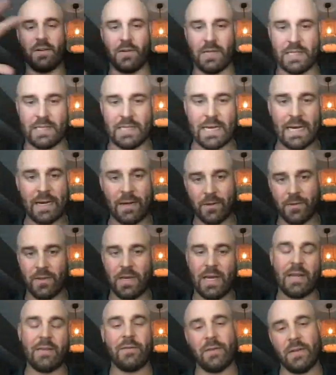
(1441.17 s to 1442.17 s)
their entire
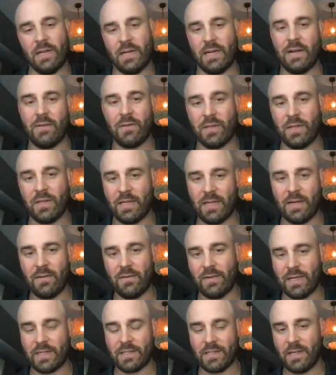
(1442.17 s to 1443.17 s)
life and everything that
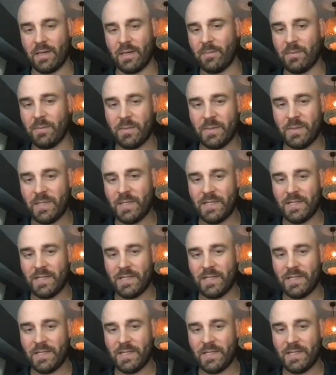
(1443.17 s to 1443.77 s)
affects them.